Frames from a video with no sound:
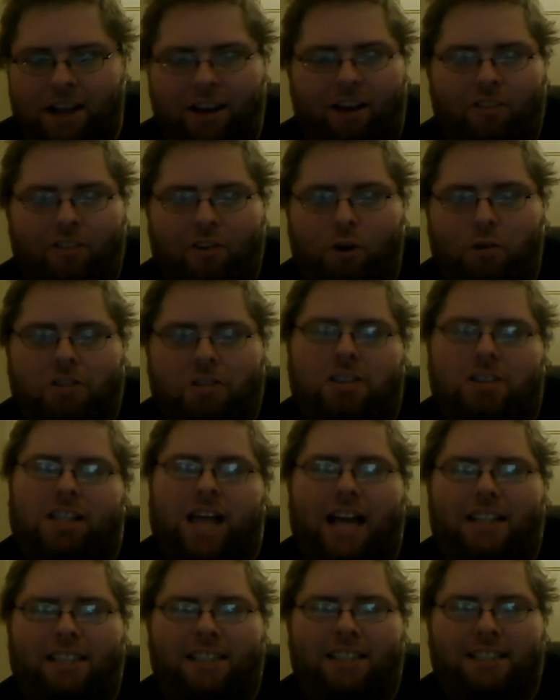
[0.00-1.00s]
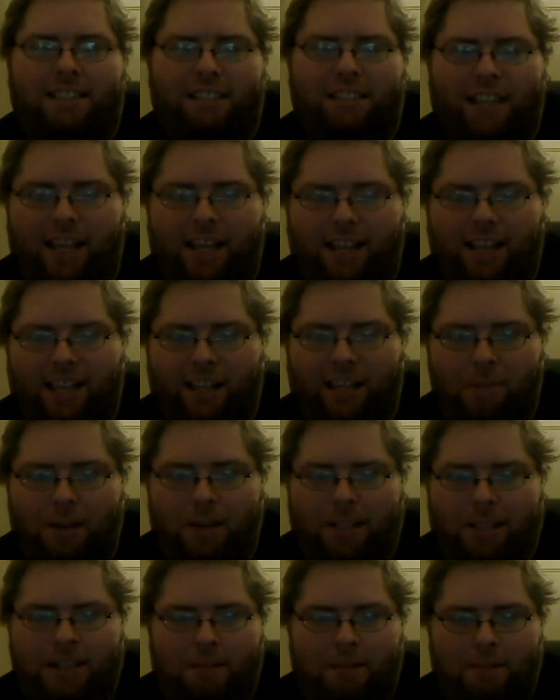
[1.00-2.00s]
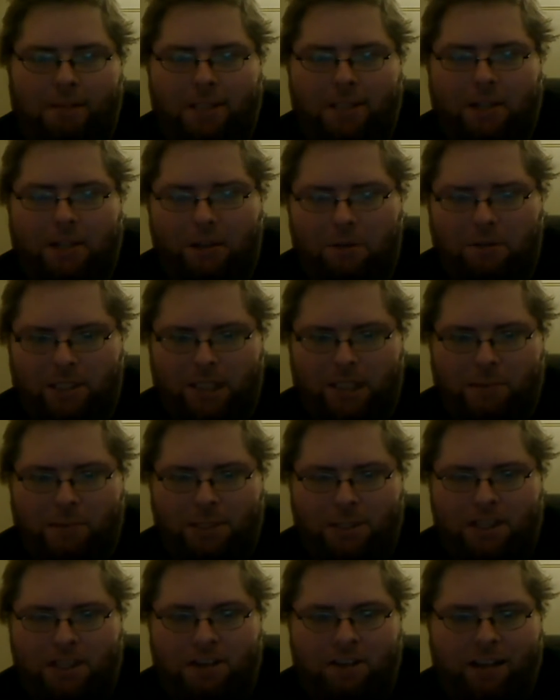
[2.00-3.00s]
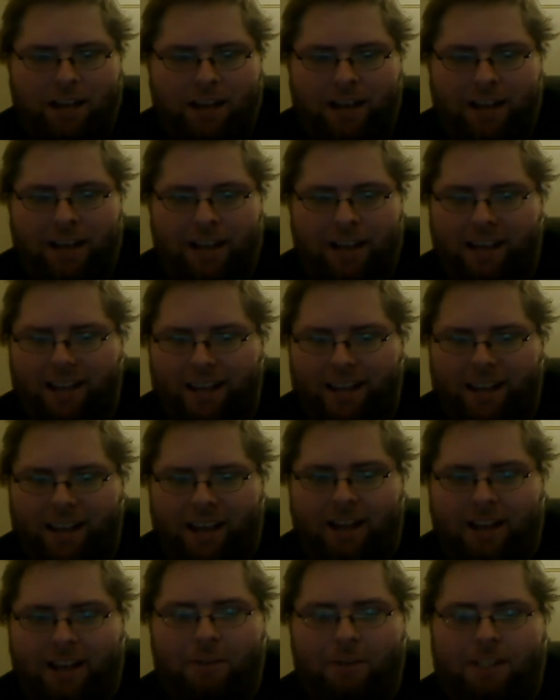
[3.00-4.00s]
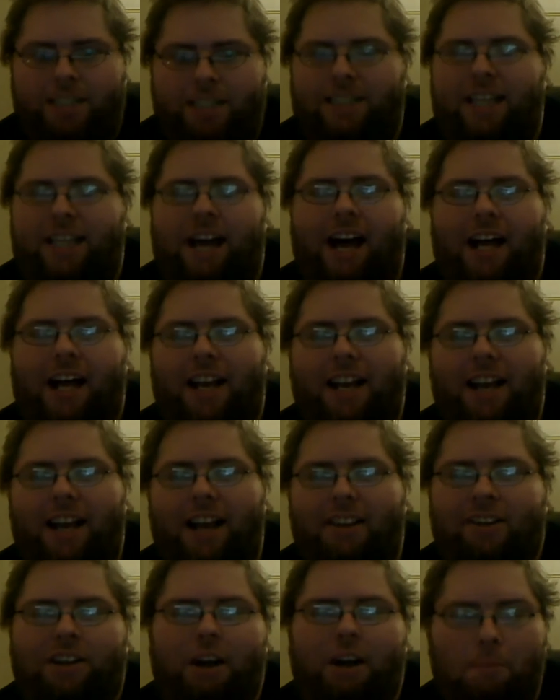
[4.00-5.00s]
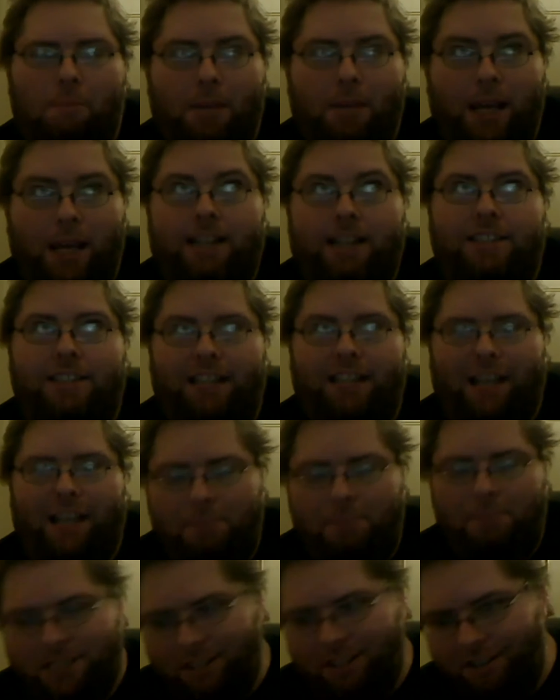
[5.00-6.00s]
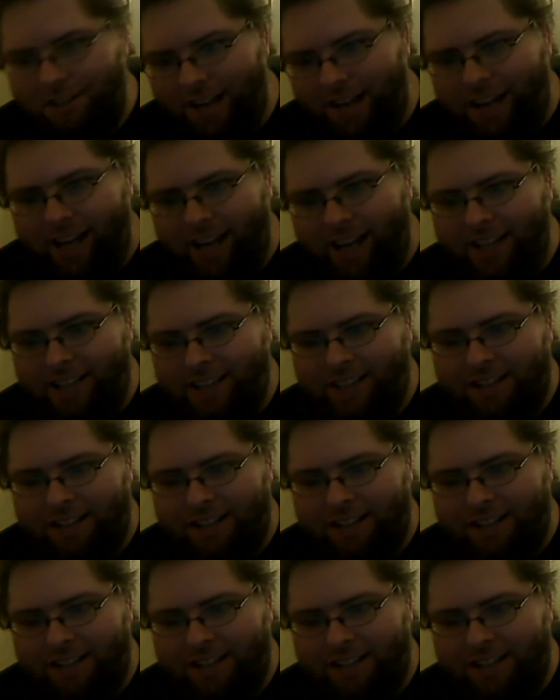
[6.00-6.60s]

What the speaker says: Of course, last season, I think the best episode was episode 8, and we just had another amazing episode 8.